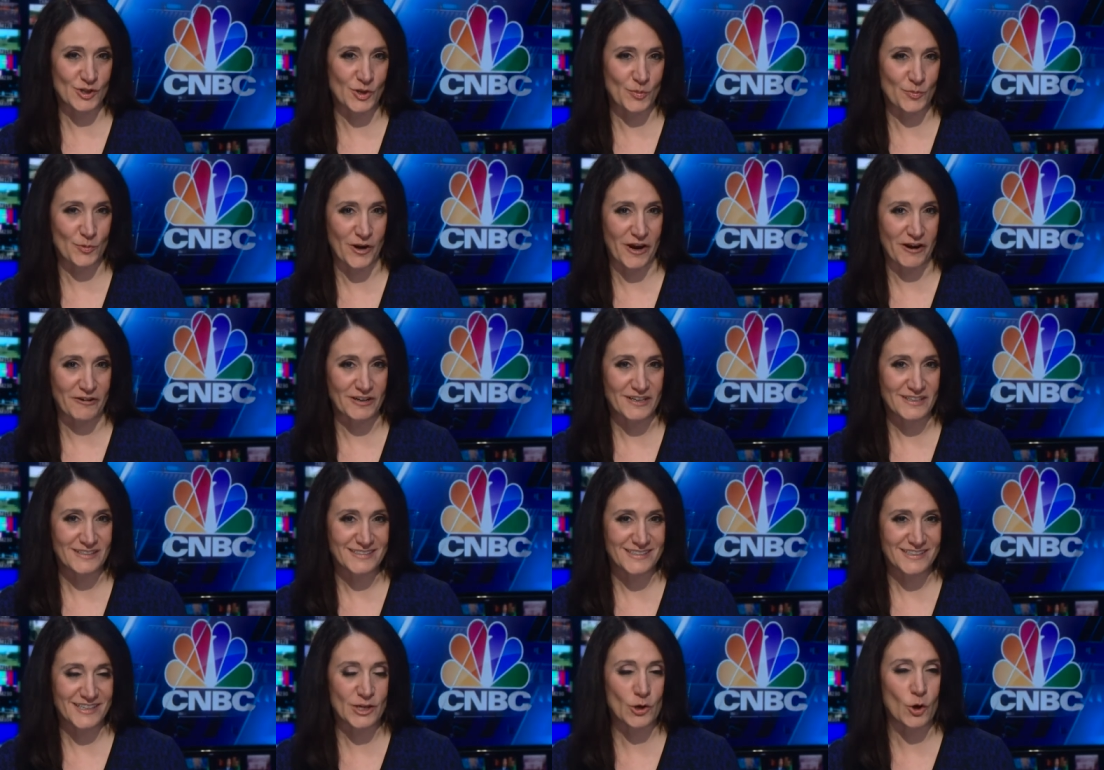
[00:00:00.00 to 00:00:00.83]
Cabrera.
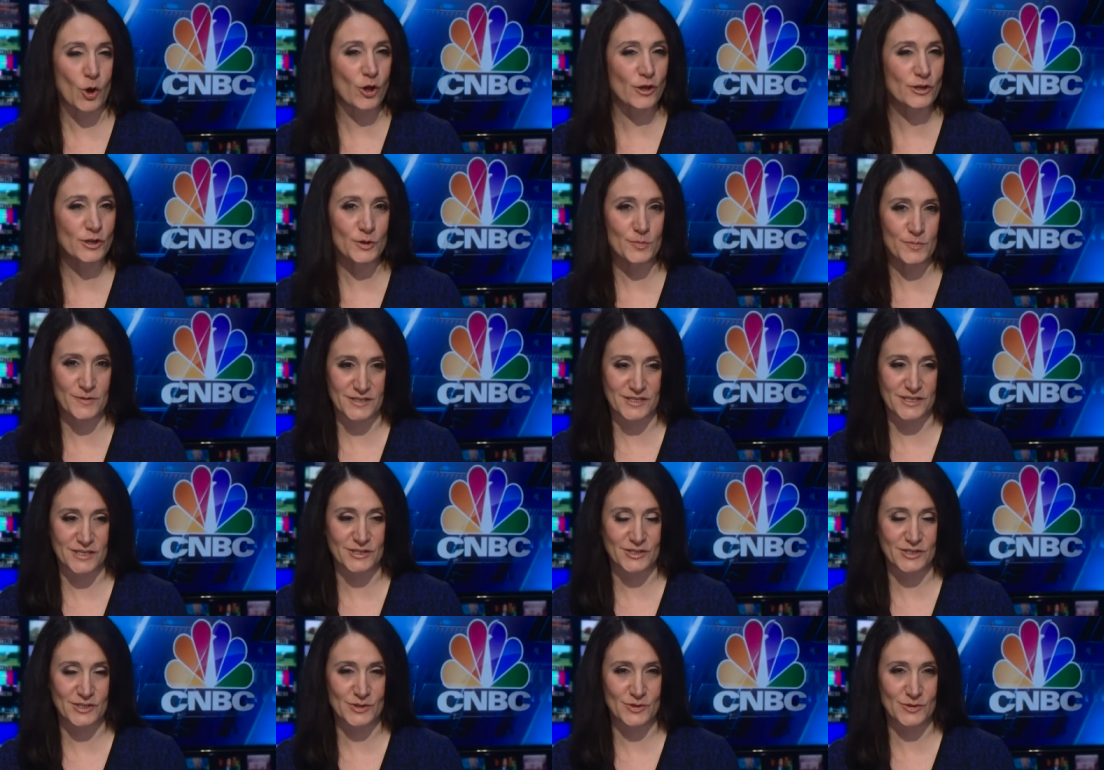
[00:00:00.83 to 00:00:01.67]
Get all your
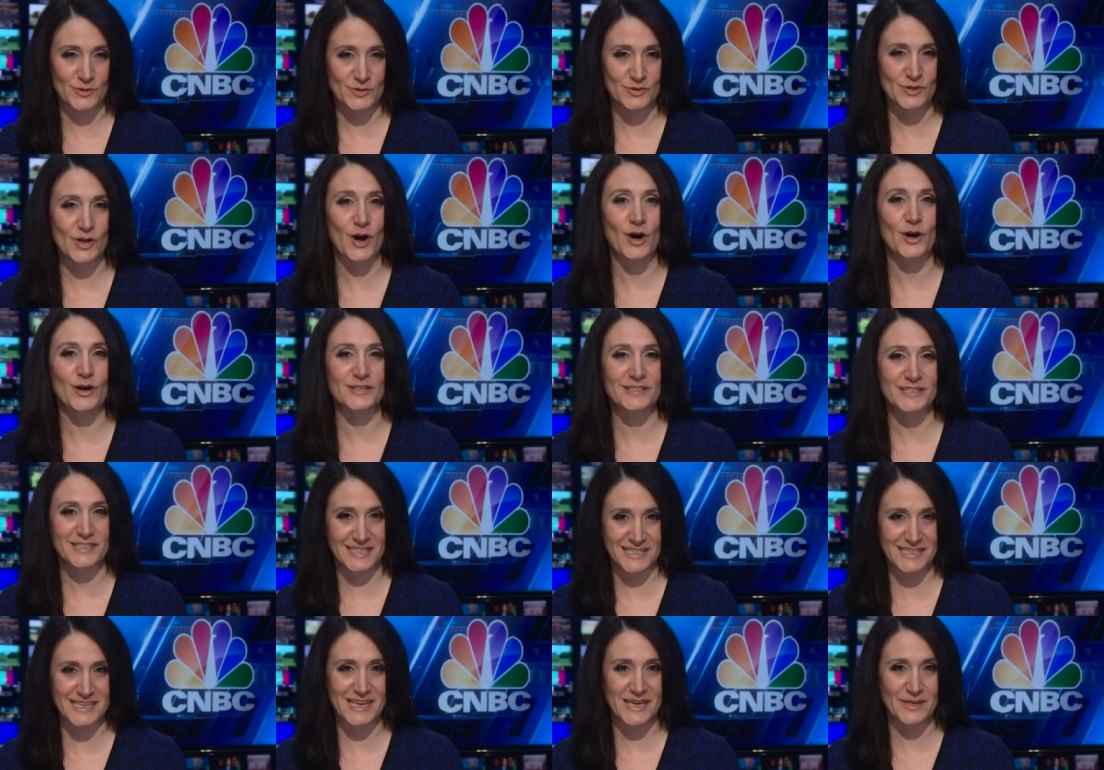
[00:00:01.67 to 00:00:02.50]
business news on
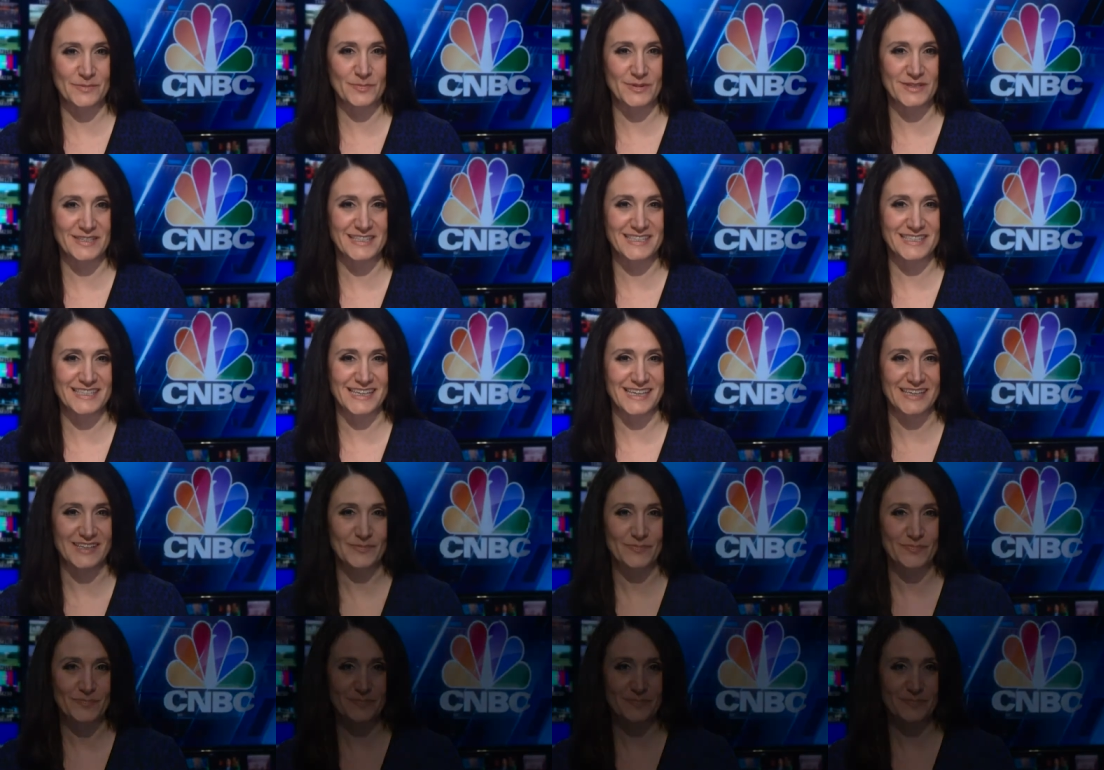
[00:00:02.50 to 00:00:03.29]
CNBC.